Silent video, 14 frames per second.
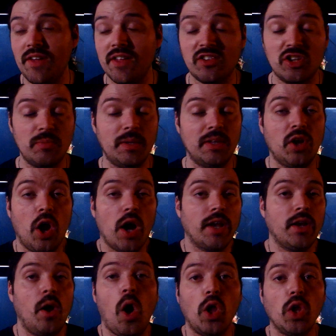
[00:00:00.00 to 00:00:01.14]
and that's going to be
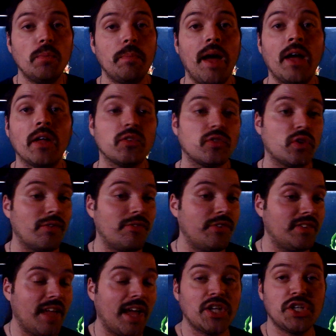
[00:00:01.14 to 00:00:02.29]
talking all about
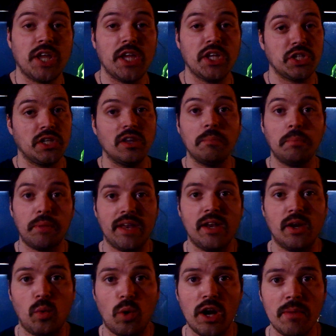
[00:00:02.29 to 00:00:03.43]
surface agitation in the
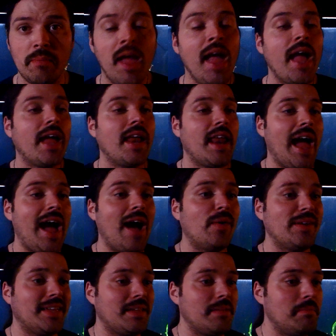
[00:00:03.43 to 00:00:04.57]
planted aquarium and
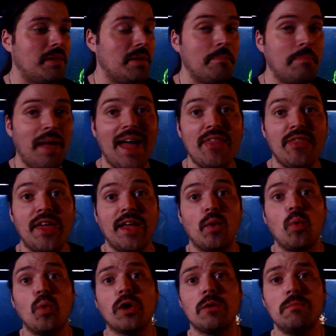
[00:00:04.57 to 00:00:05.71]
how it can be a bad
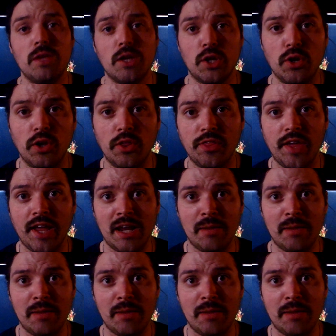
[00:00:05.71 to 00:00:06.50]
thing or it can be a good thing.